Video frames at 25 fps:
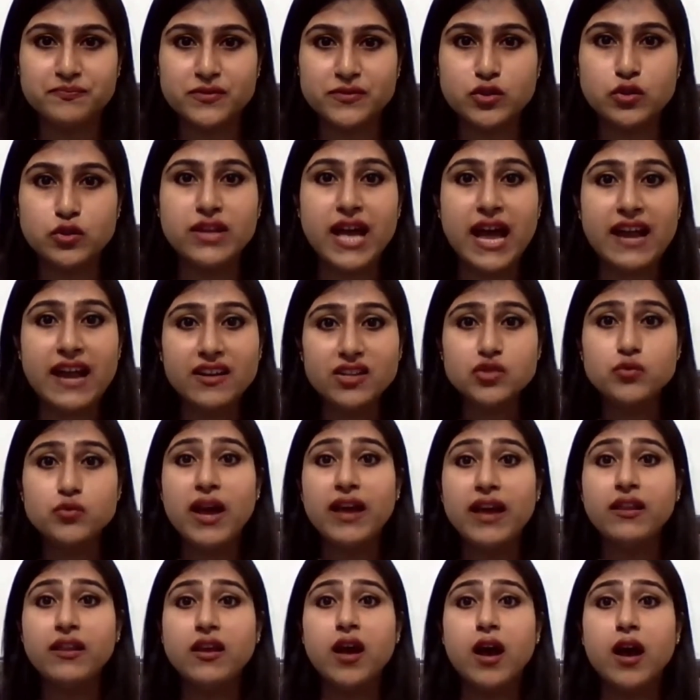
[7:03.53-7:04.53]
So that is
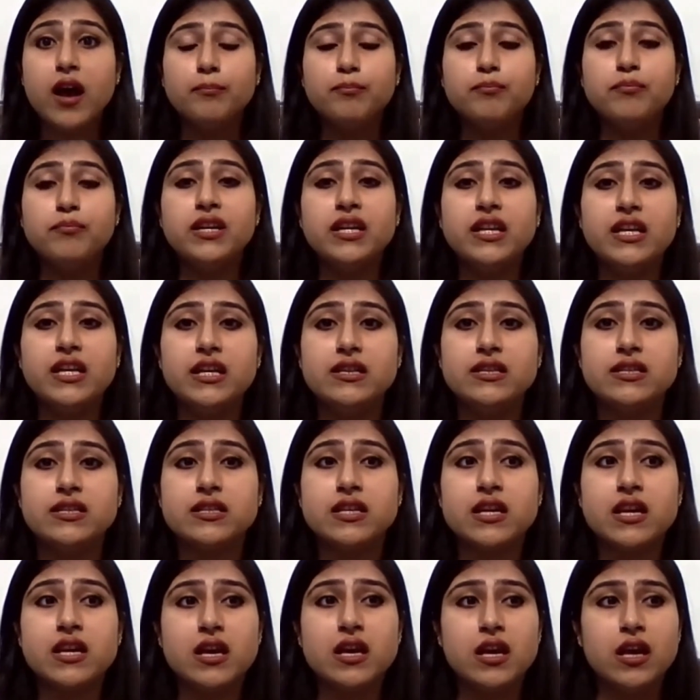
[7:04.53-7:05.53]
why the
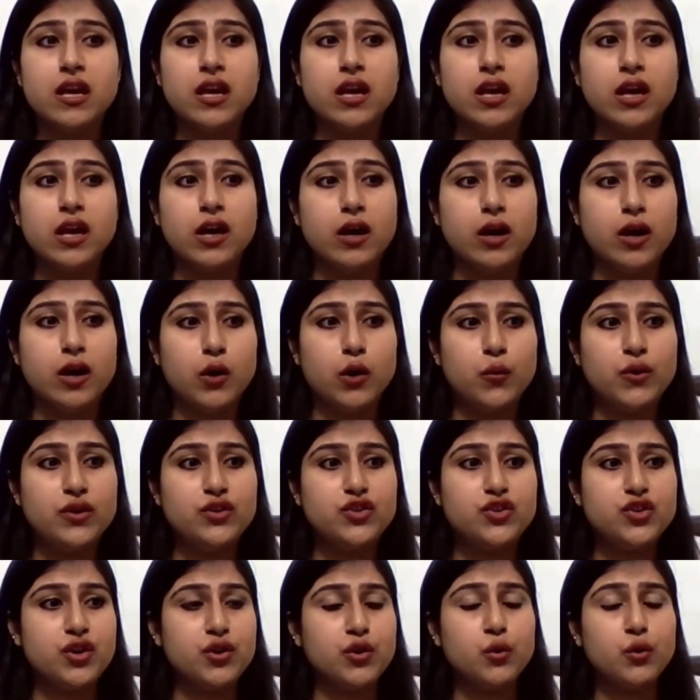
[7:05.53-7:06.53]
companies
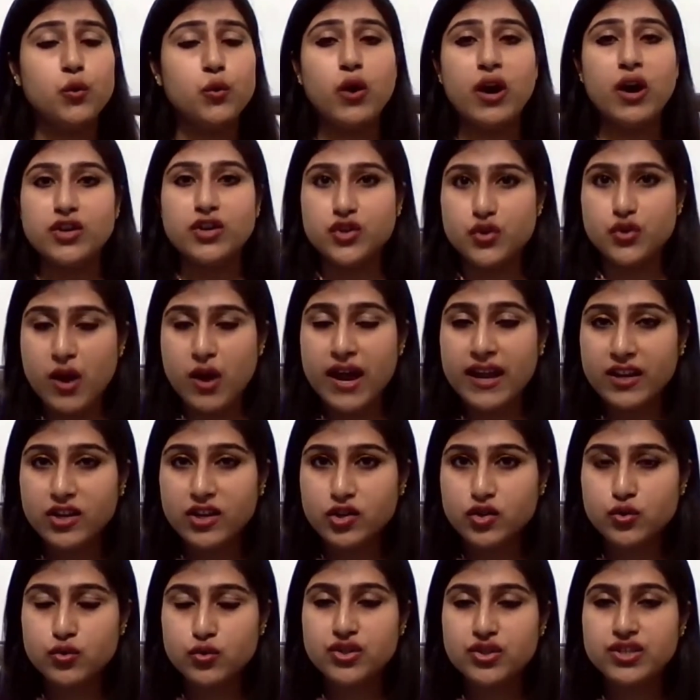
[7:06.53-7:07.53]
who are
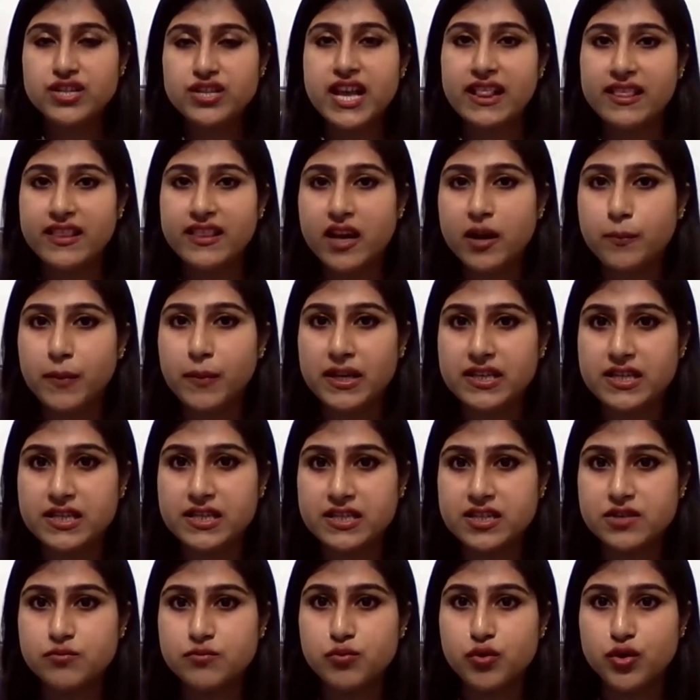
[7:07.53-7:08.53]
trying to sell their
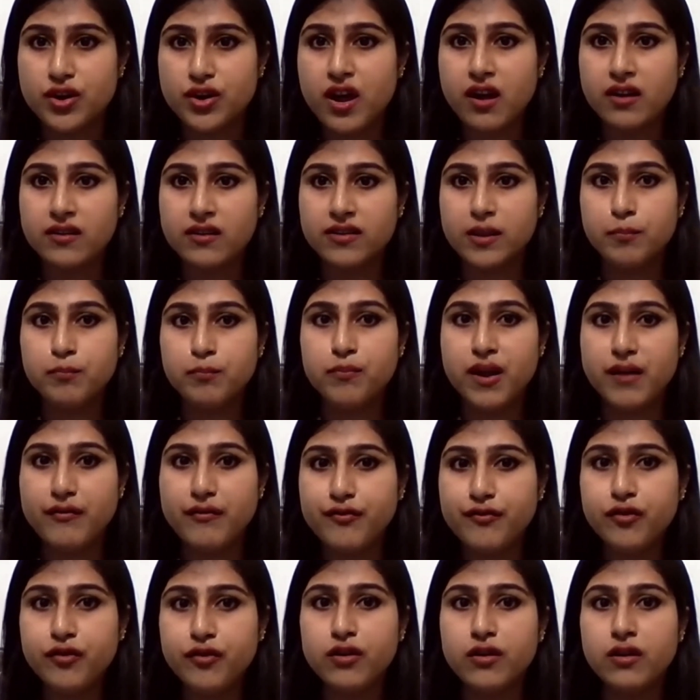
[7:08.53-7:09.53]
patented product, they
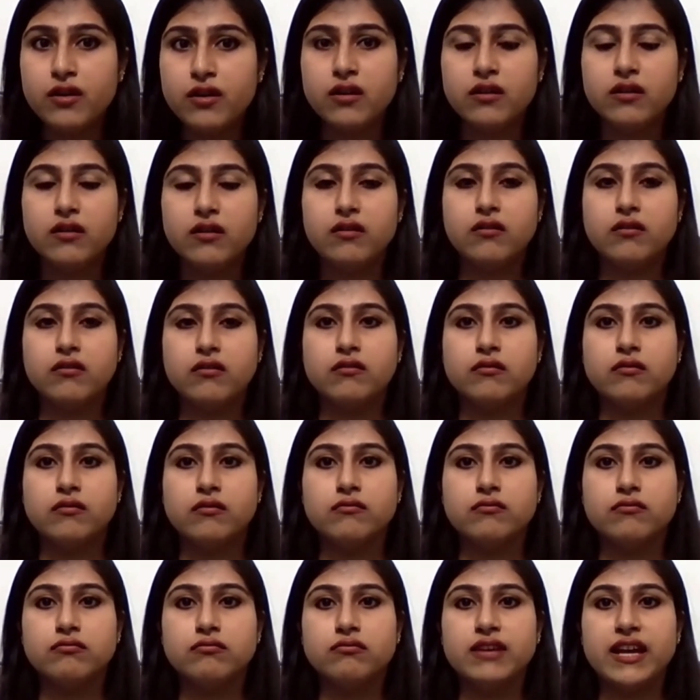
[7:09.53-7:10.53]

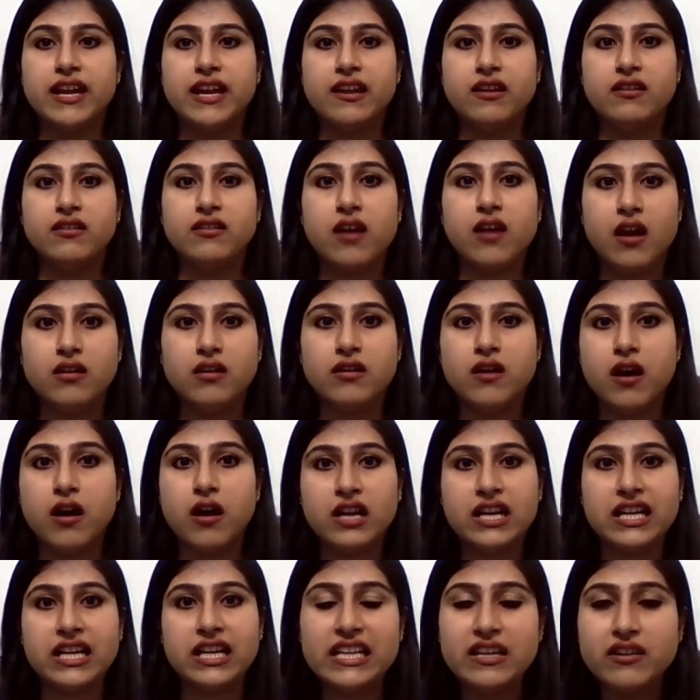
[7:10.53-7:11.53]
prefer getting done
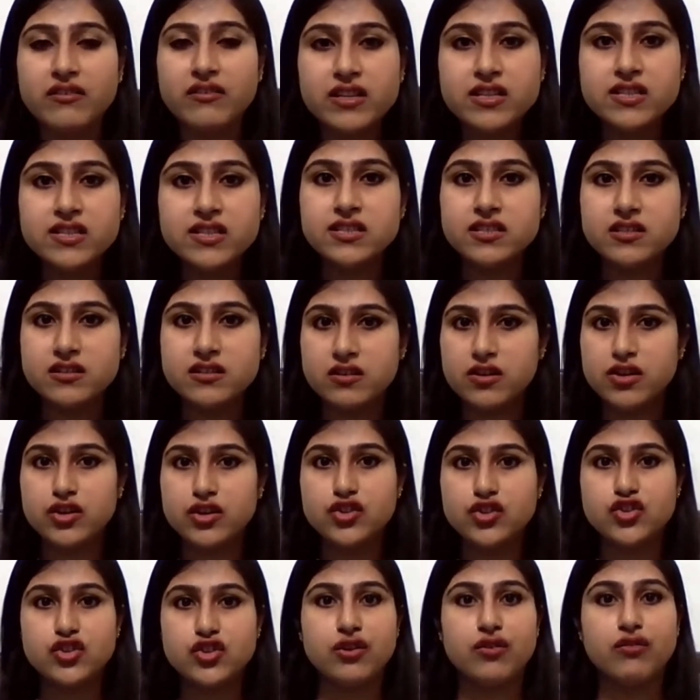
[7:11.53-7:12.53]
a clearance
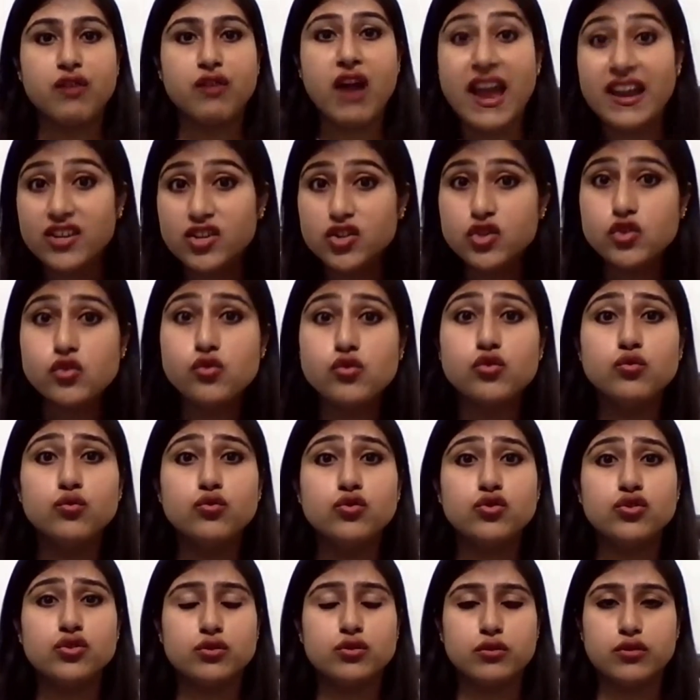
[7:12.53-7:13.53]
search, a right to
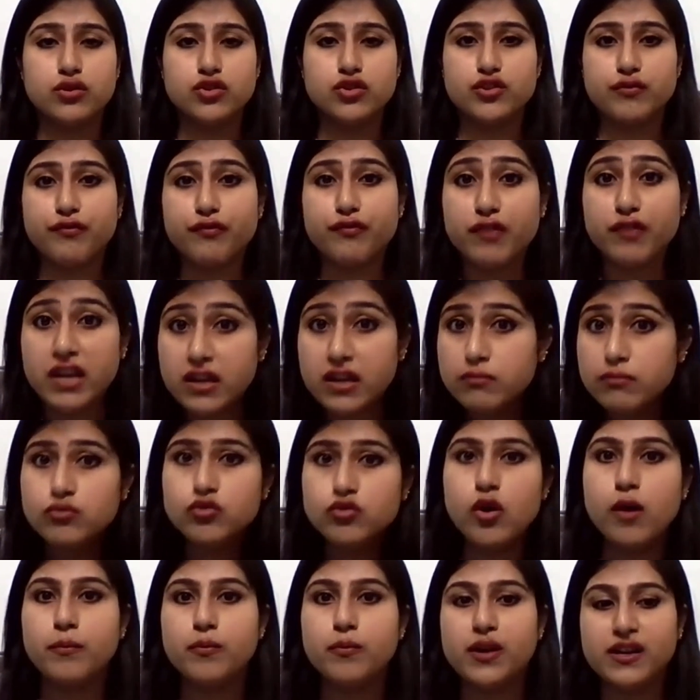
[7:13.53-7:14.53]
use search, a freedom
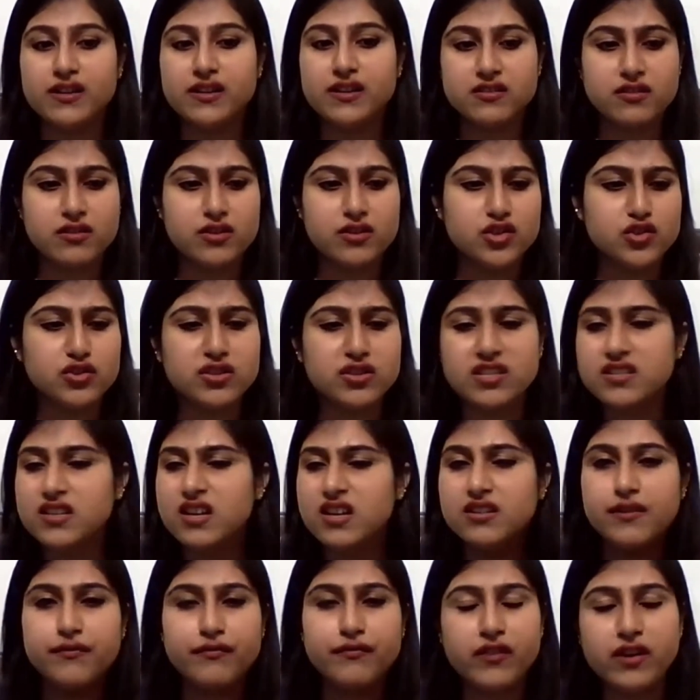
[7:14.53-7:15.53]
to operate search. These
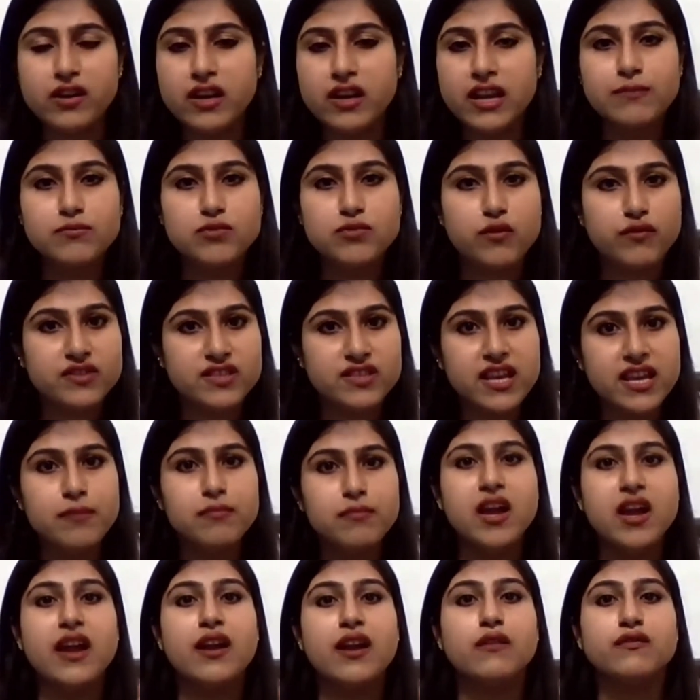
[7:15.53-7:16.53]
are different names of the
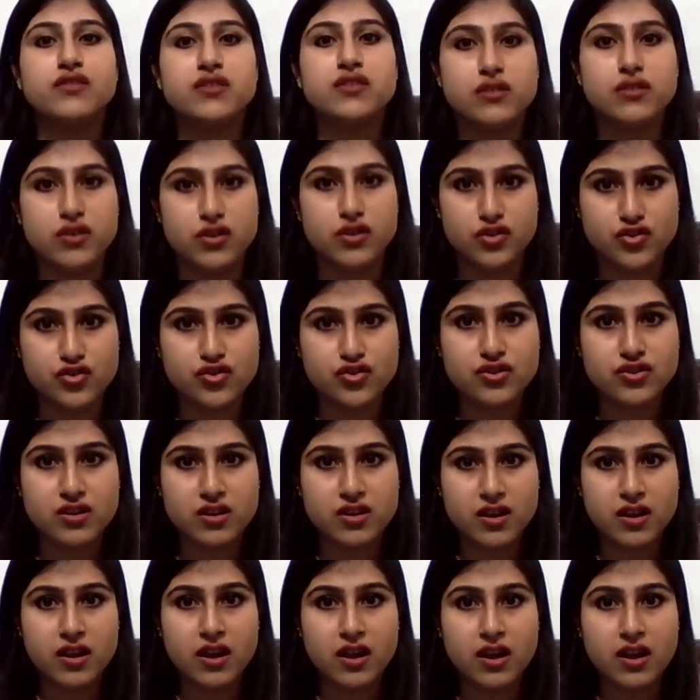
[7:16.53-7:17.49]
same kind of search.